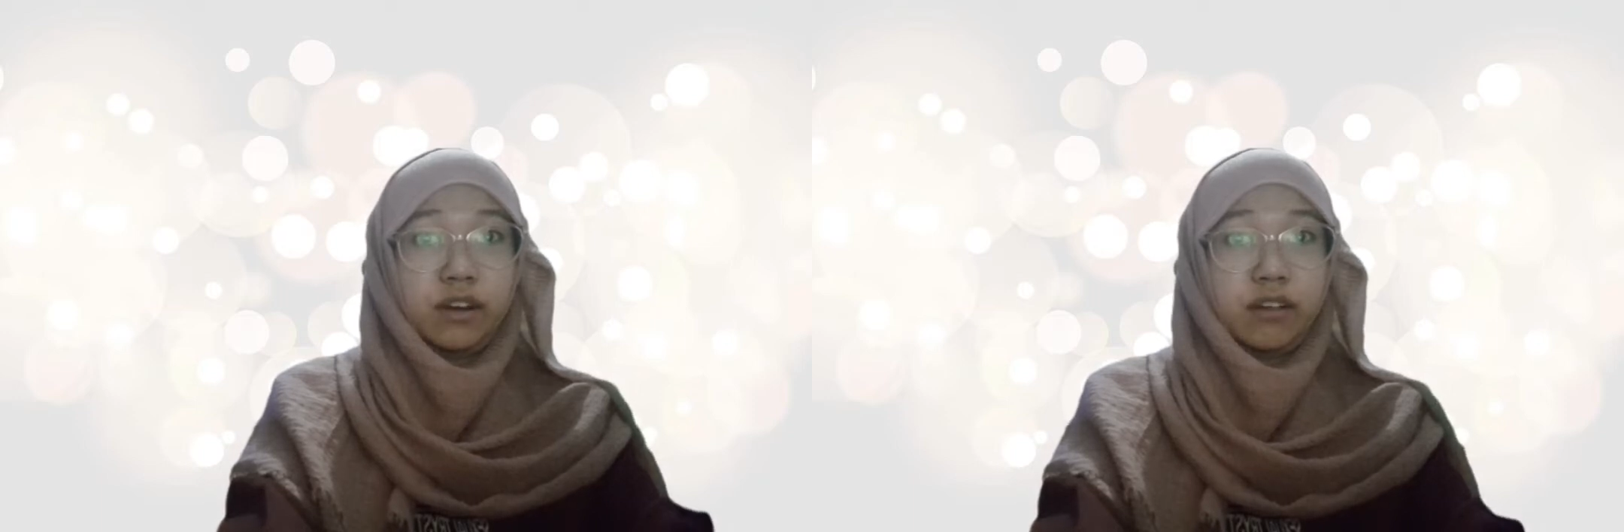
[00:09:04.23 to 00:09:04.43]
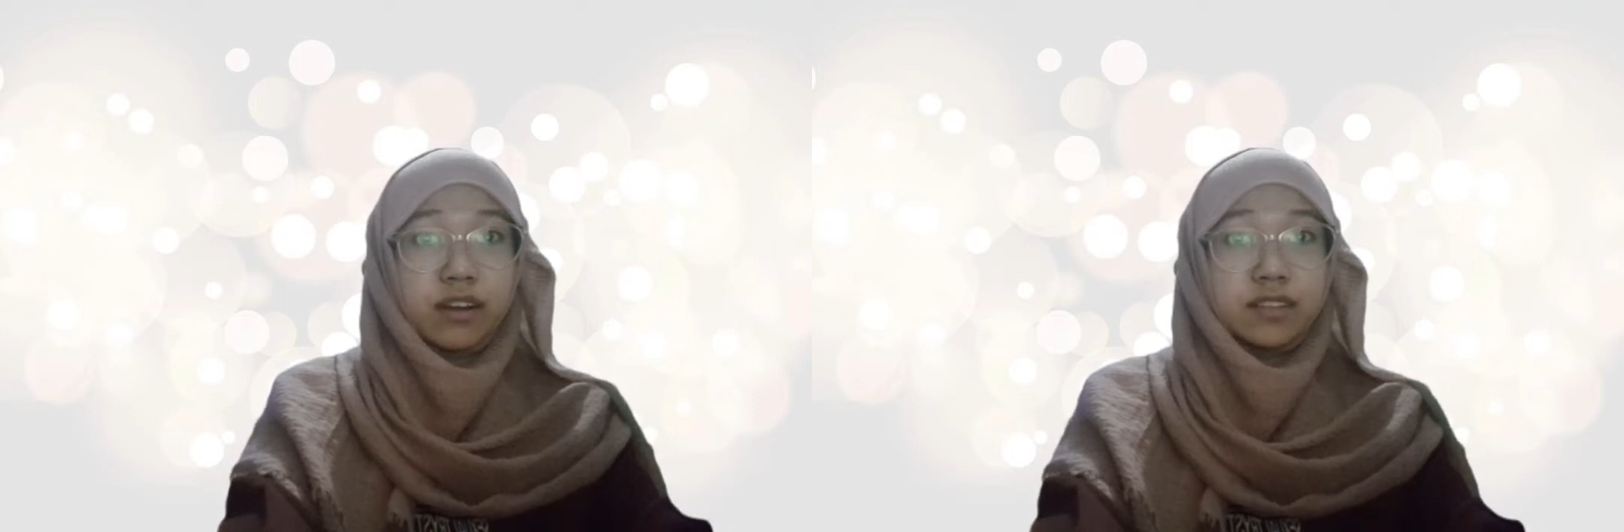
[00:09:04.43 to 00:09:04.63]

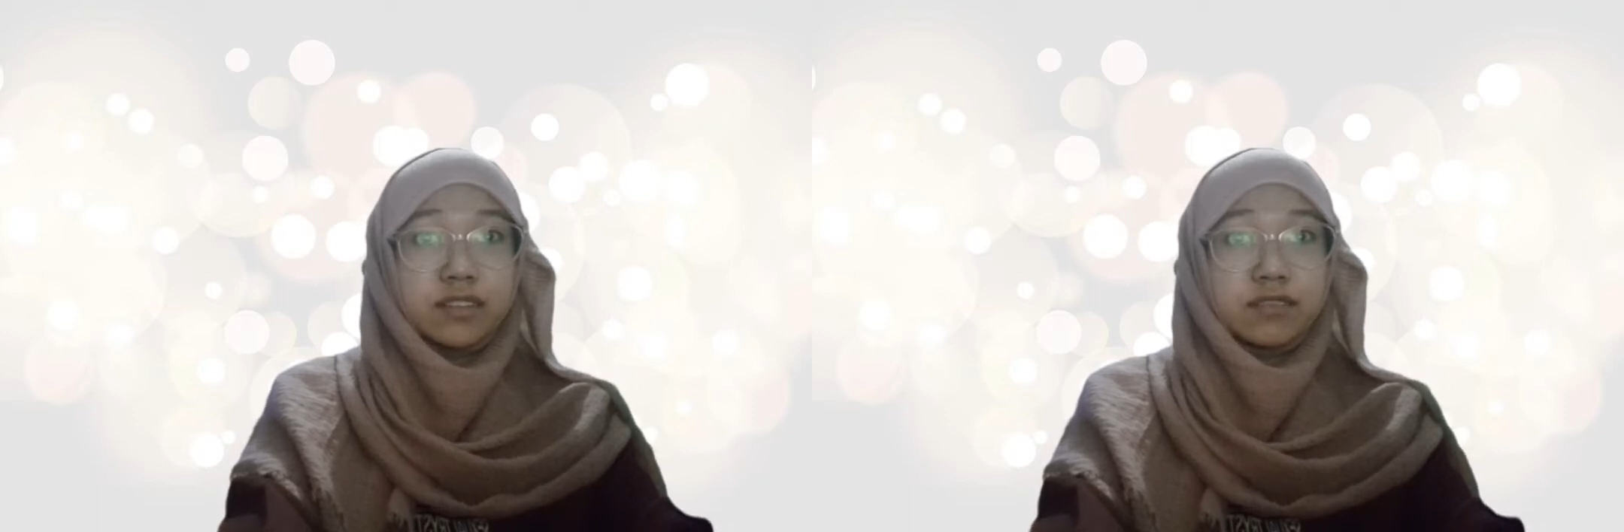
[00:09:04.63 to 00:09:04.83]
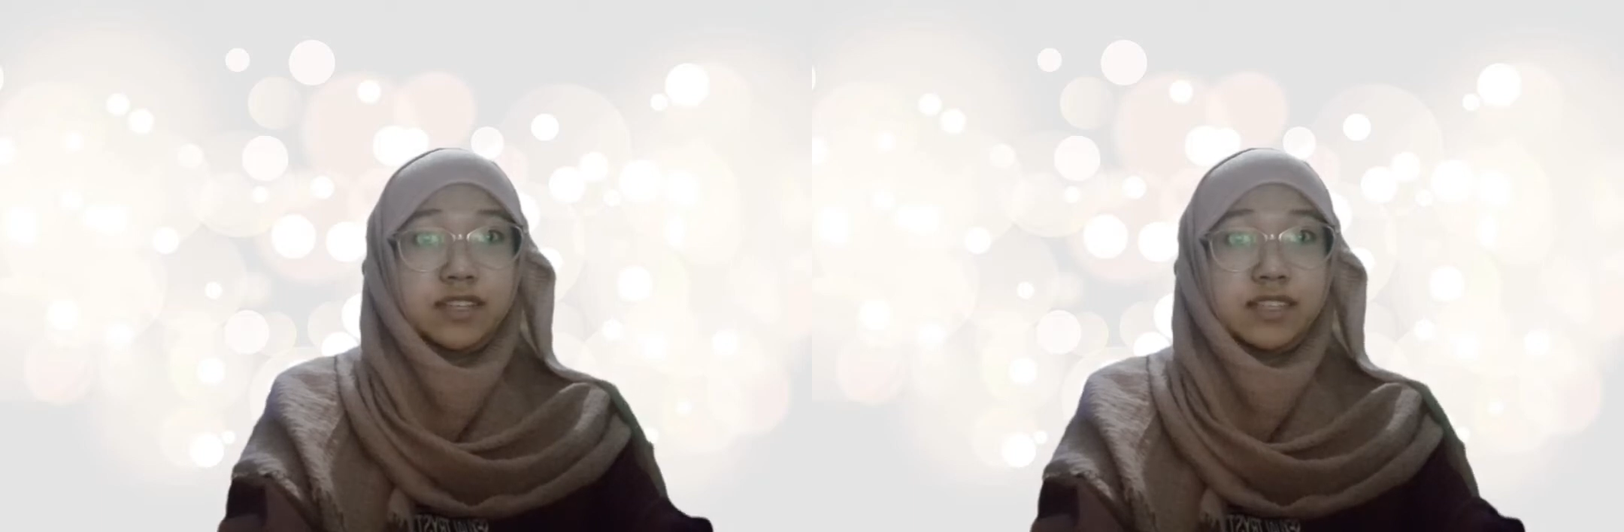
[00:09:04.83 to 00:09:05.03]

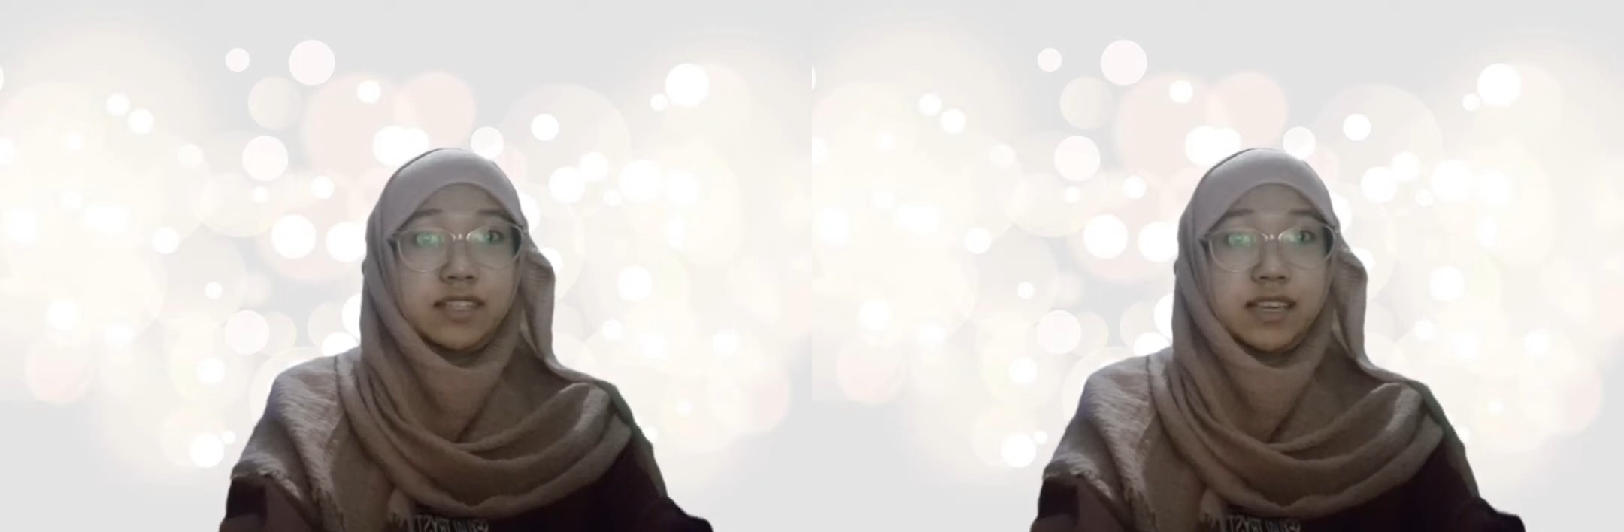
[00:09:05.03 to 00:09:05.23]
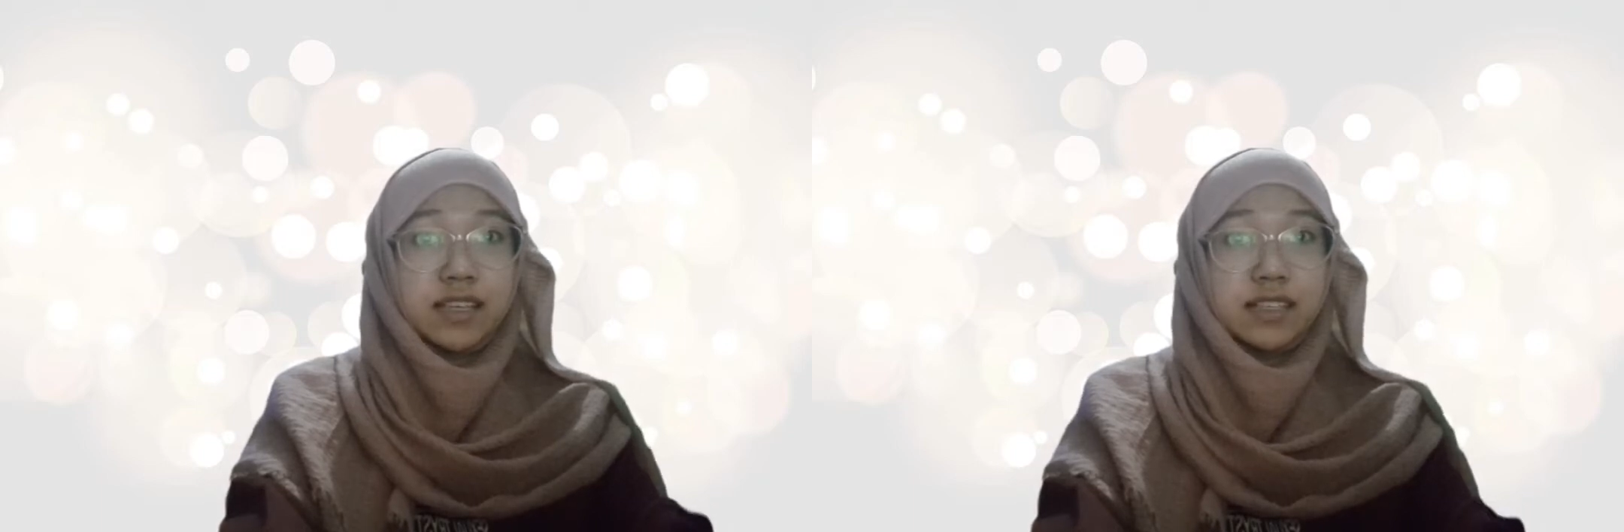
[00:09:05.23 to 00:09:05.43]

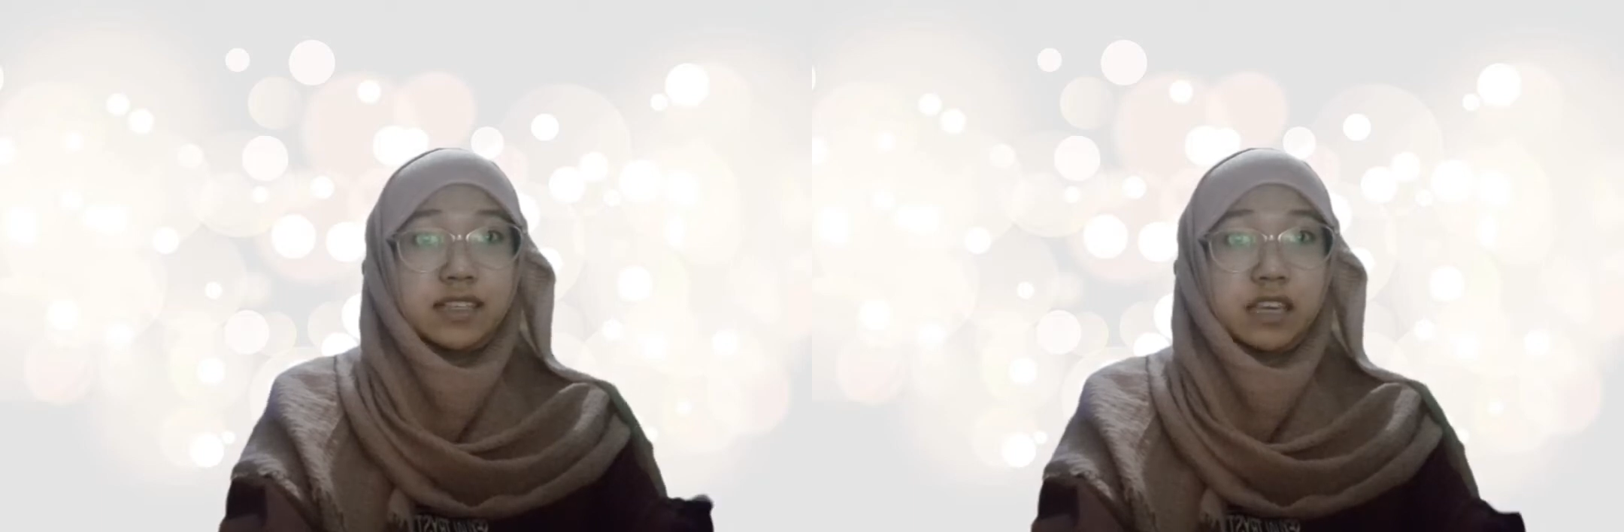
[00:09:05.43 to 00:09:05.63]
characteristics